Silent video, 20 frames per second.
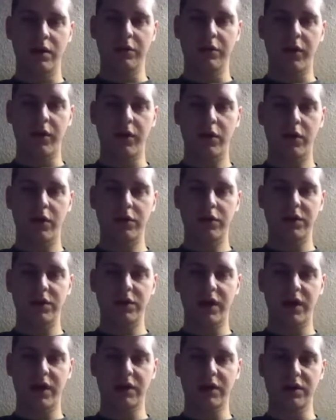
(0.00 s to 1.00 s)
The
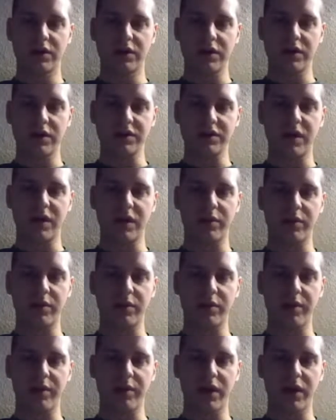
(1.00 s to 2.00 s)
photodetector is able
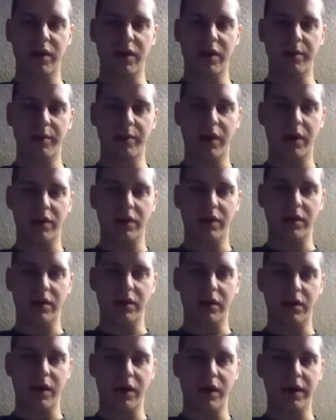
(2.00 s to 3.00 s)
to pick up on
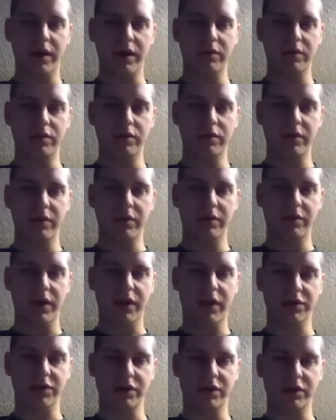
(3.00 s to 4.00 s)
the light
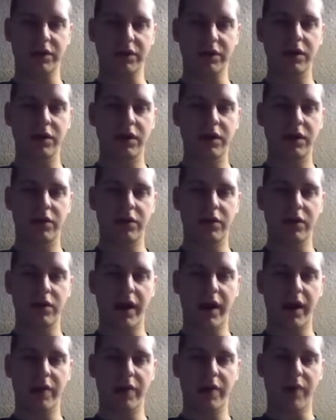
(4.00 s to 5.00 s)
reflection
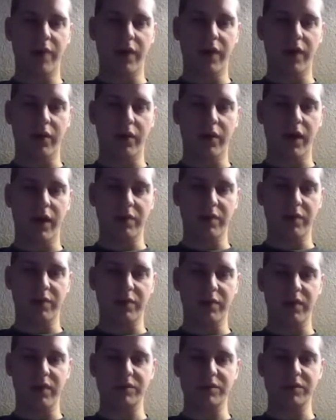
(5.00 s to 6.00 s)
created by the light
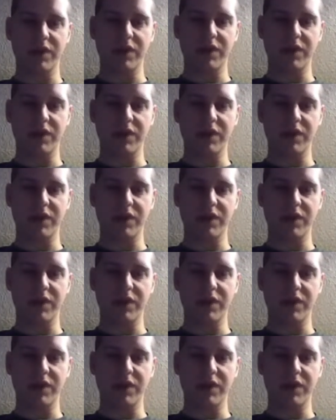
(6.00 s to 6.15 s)
beam